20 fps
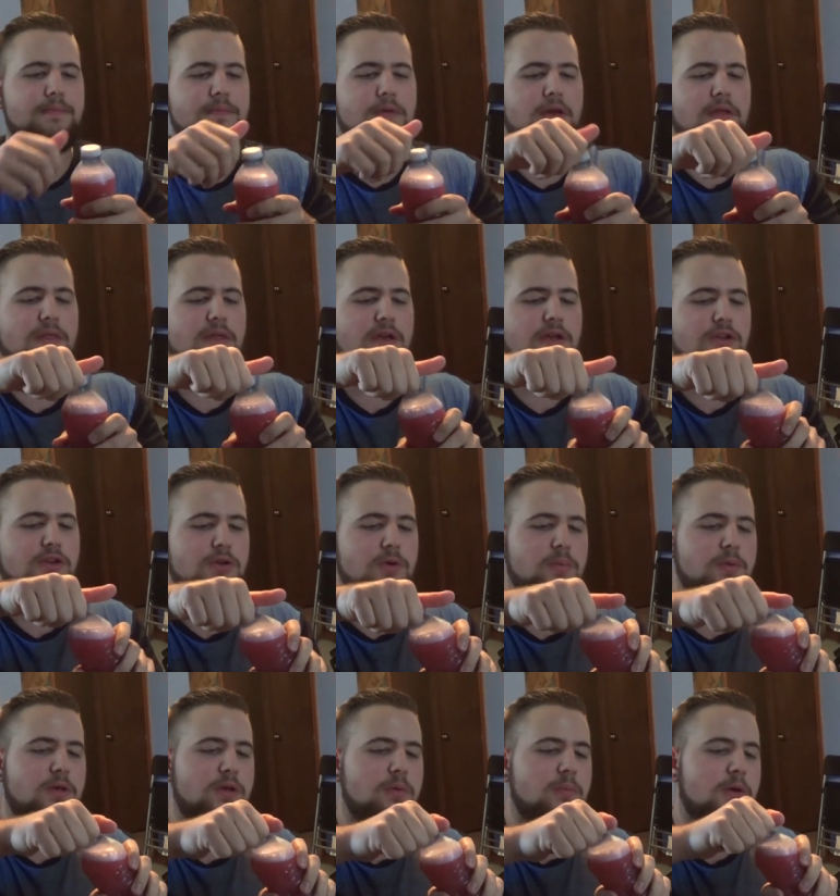I think it should
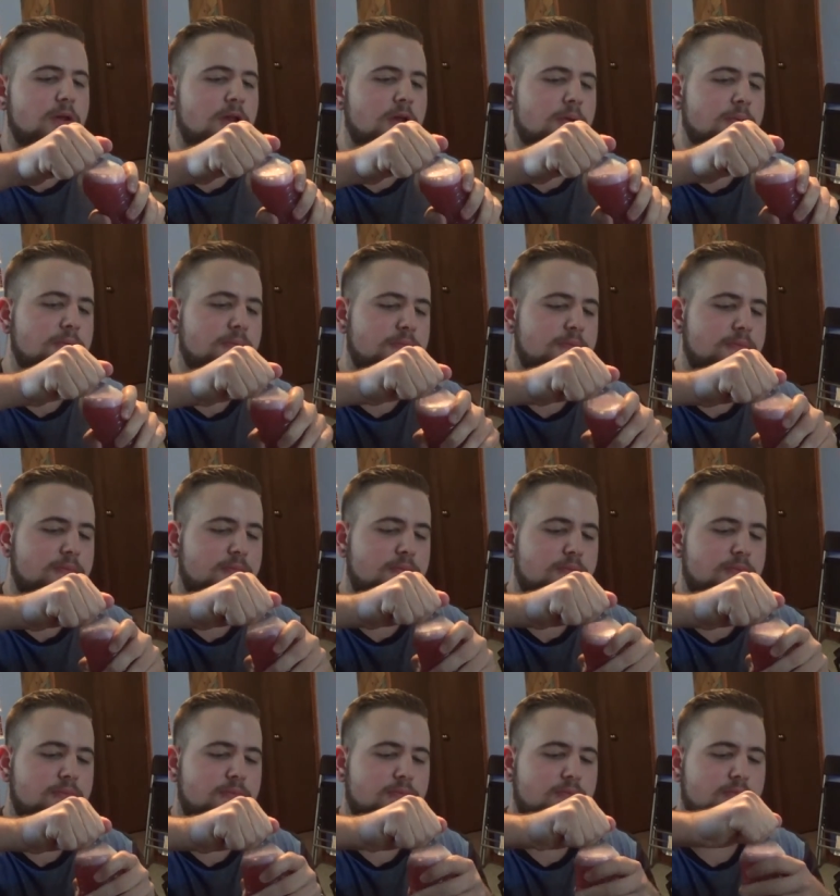be good by now.
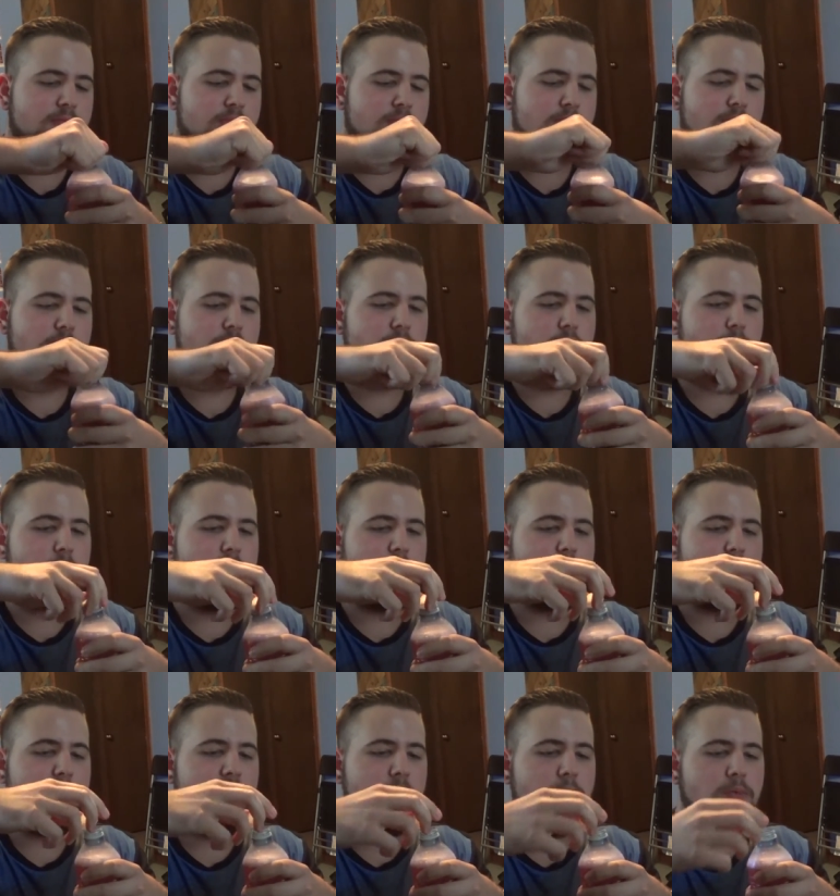Let's open
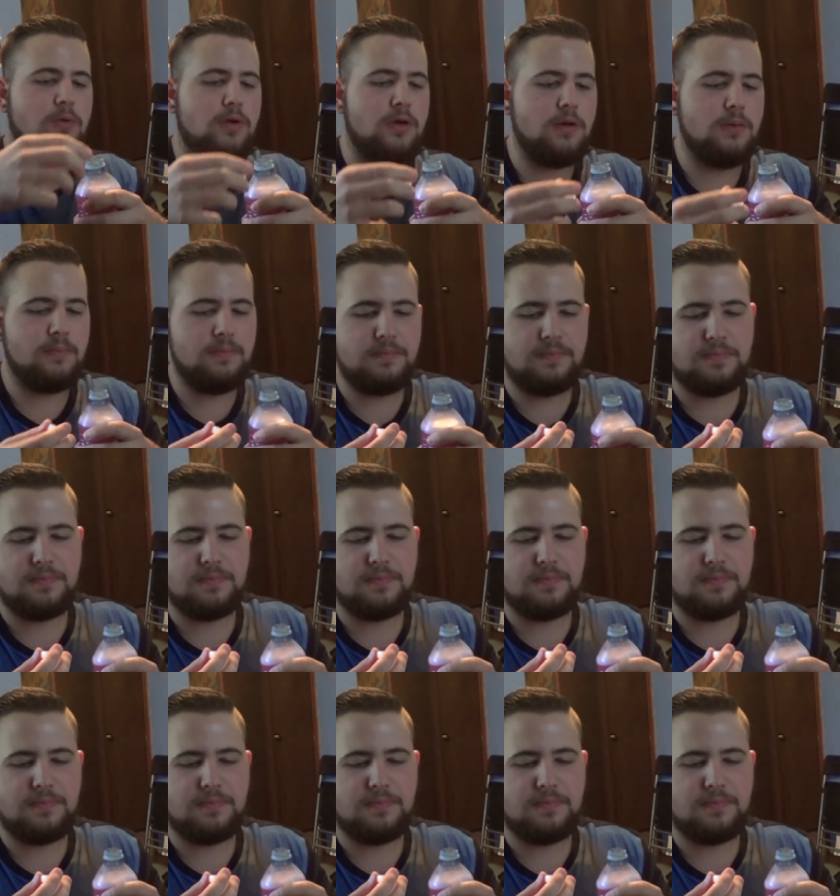this bad boy up.